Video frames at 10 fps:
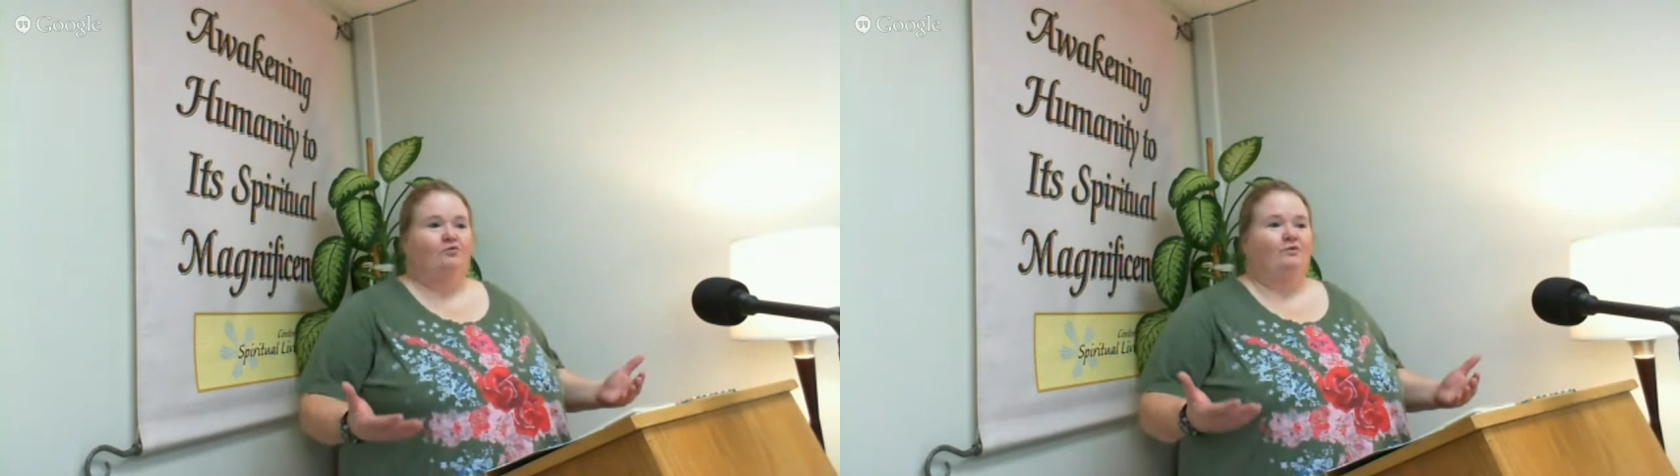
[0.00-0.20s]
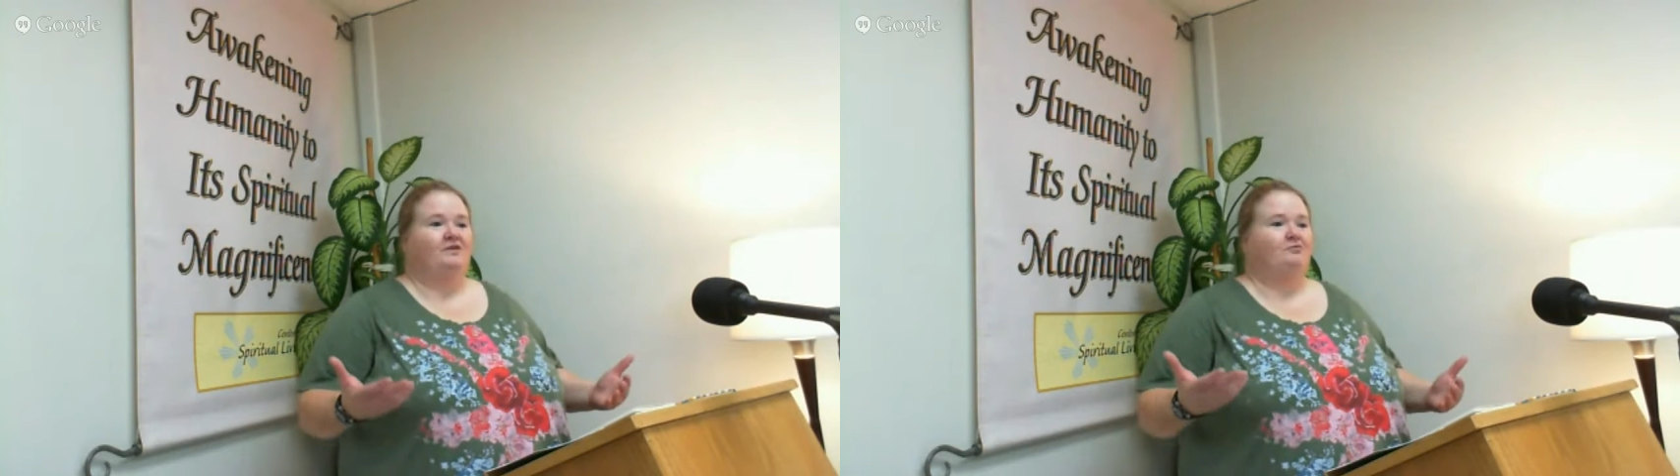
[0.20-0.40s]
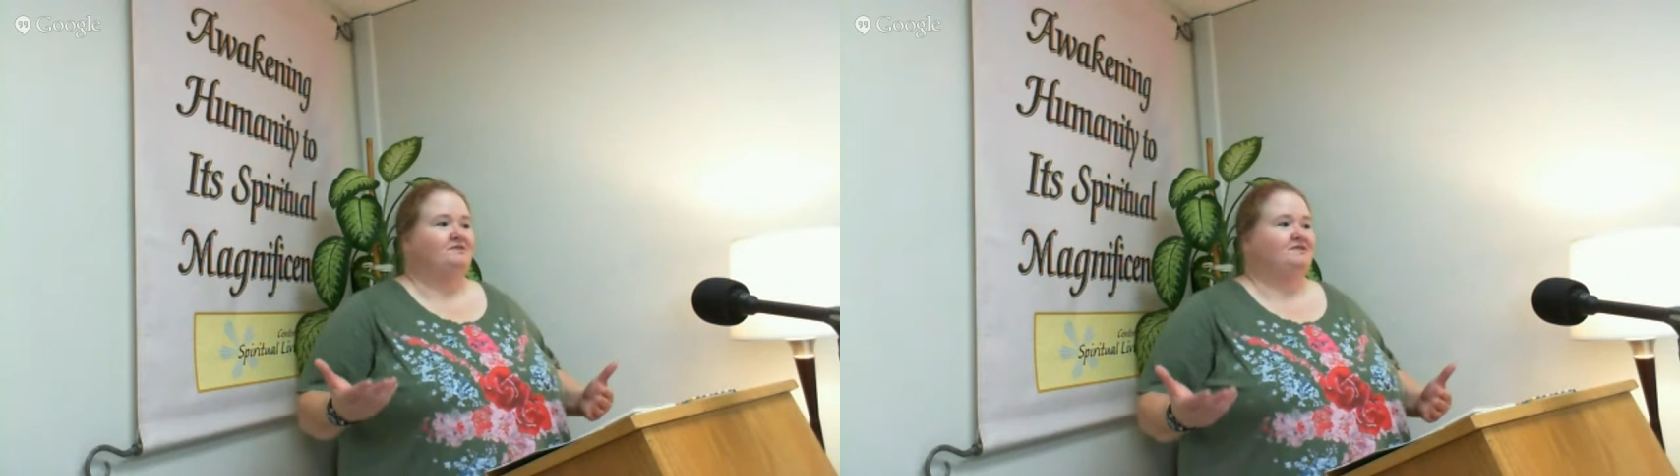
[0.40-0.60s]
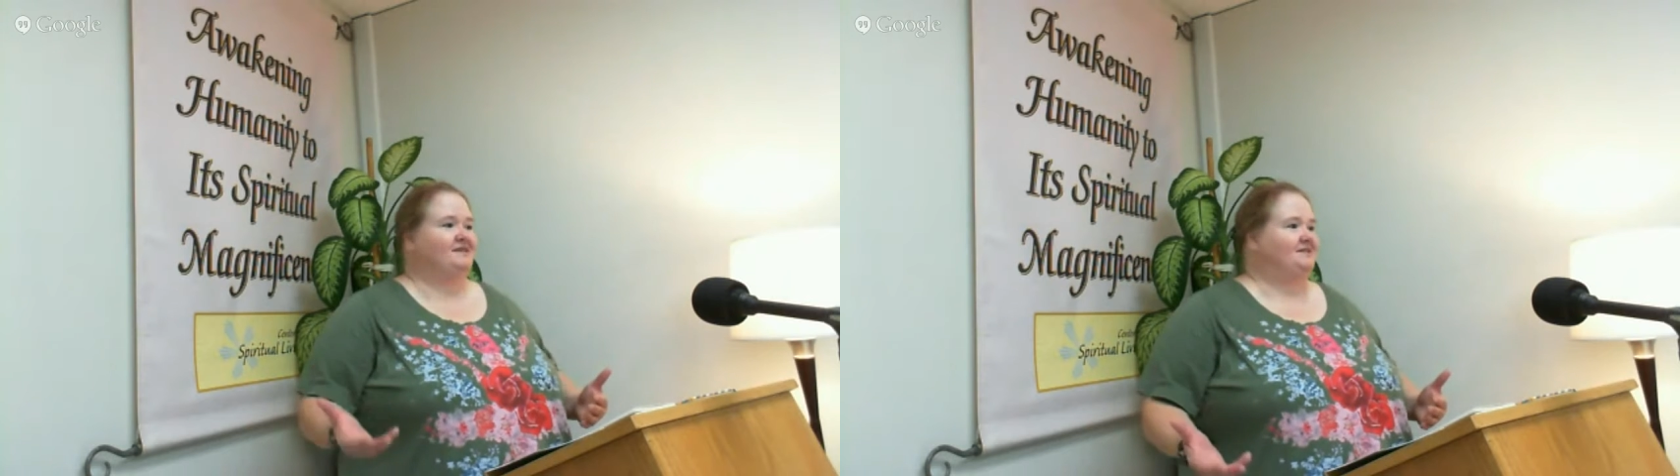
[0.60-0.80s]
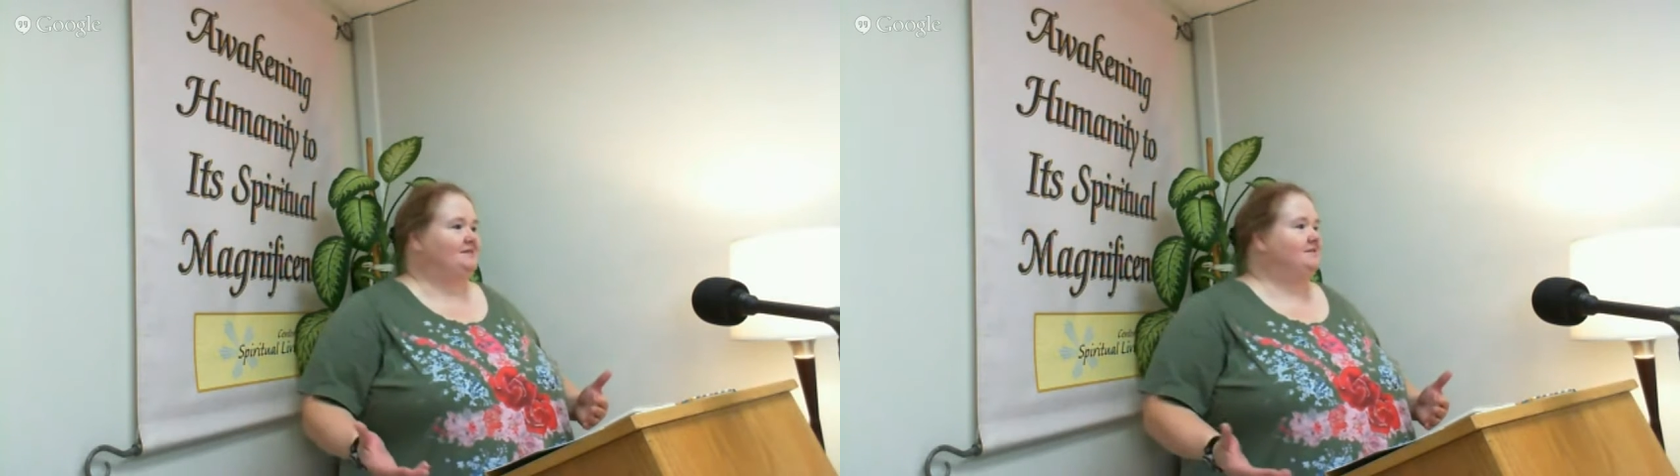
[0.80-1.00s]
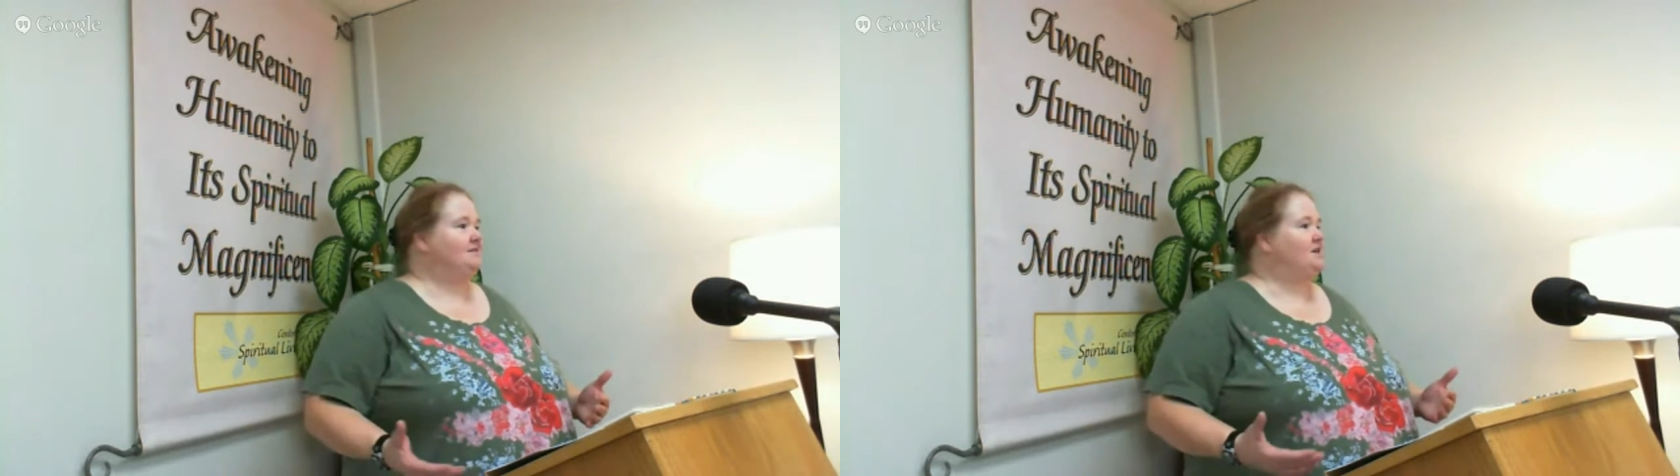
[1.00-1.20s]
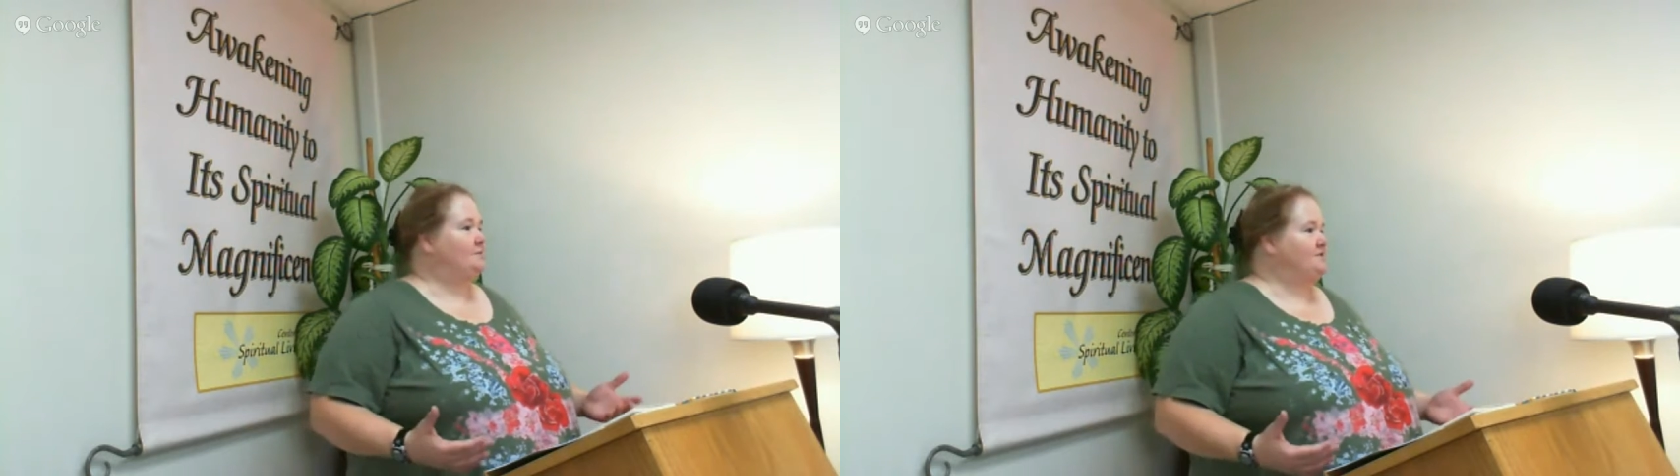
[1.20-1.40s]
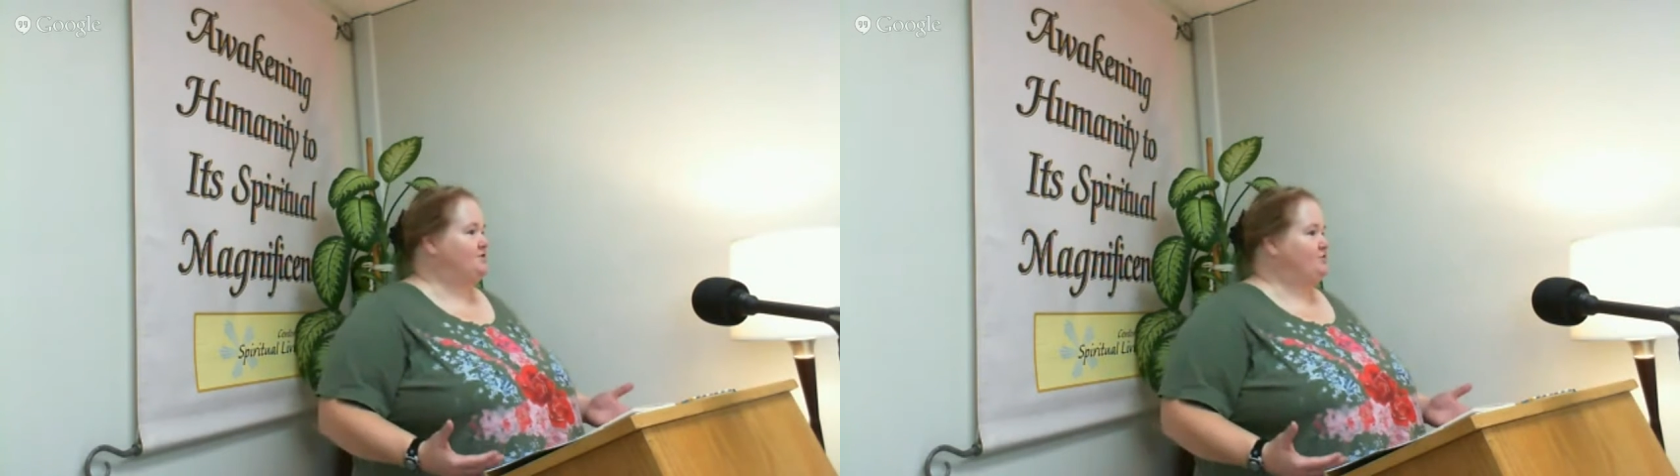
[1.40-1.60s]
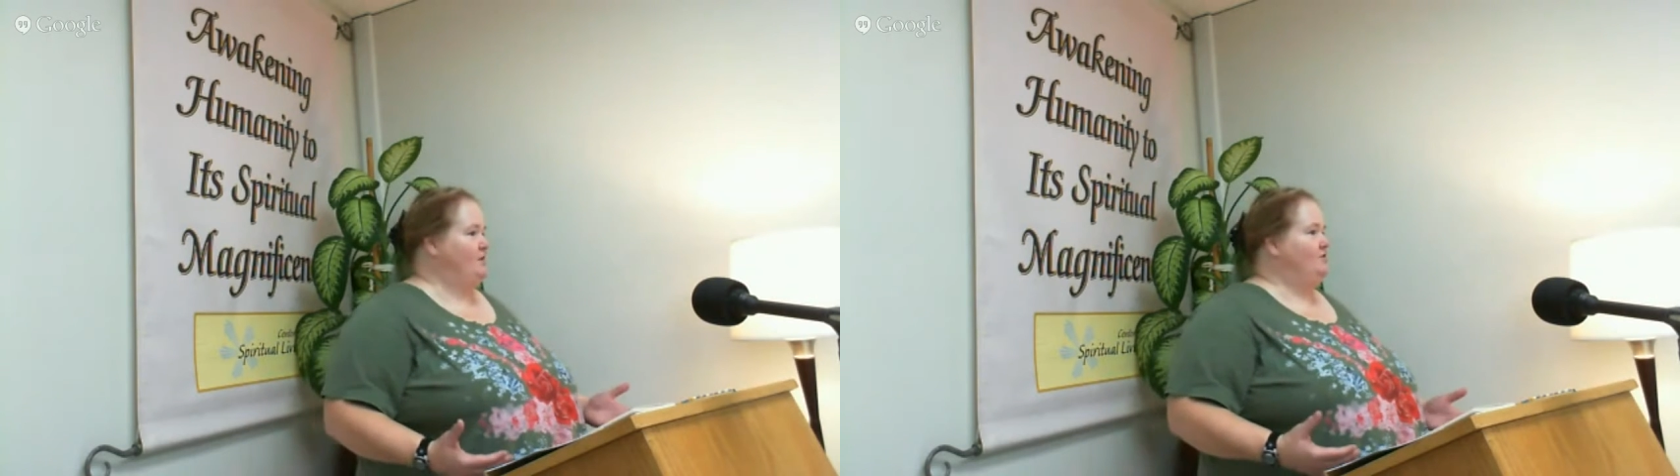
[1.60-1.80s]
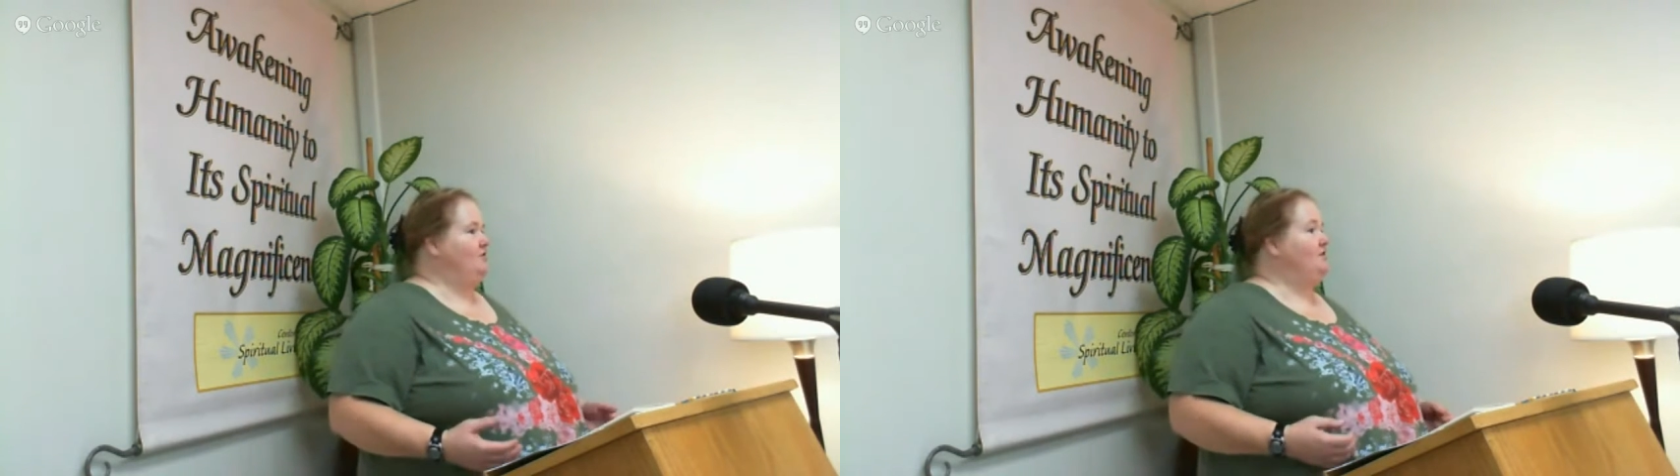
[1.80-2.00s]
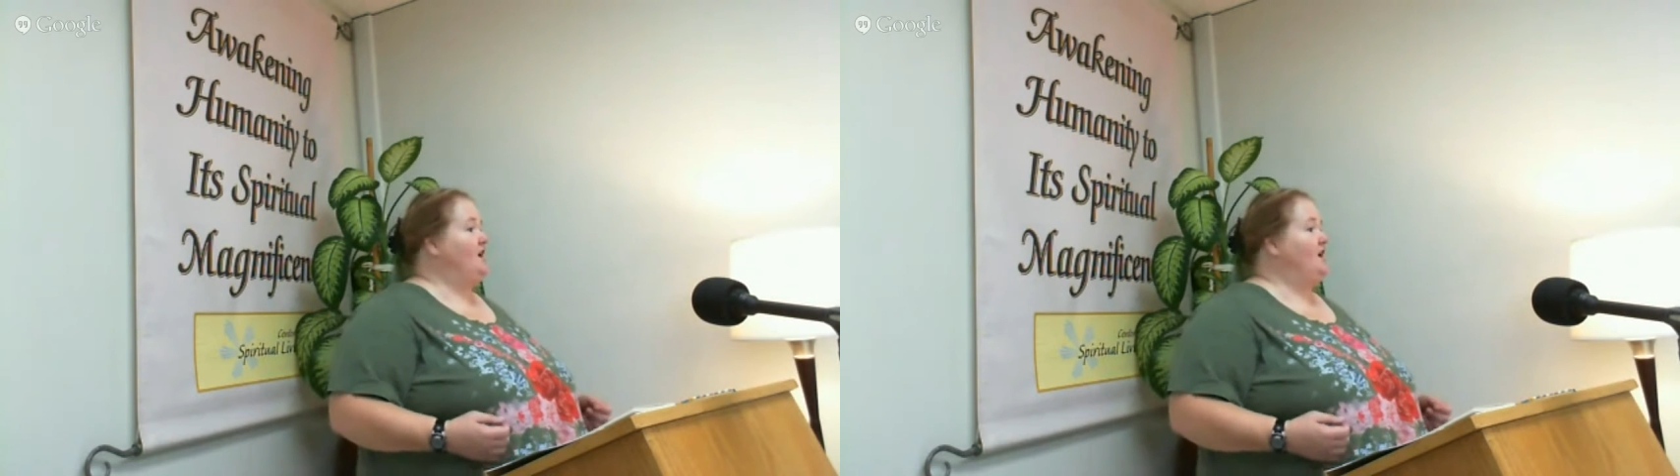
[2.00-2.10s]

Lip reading: With resistance comes struggle,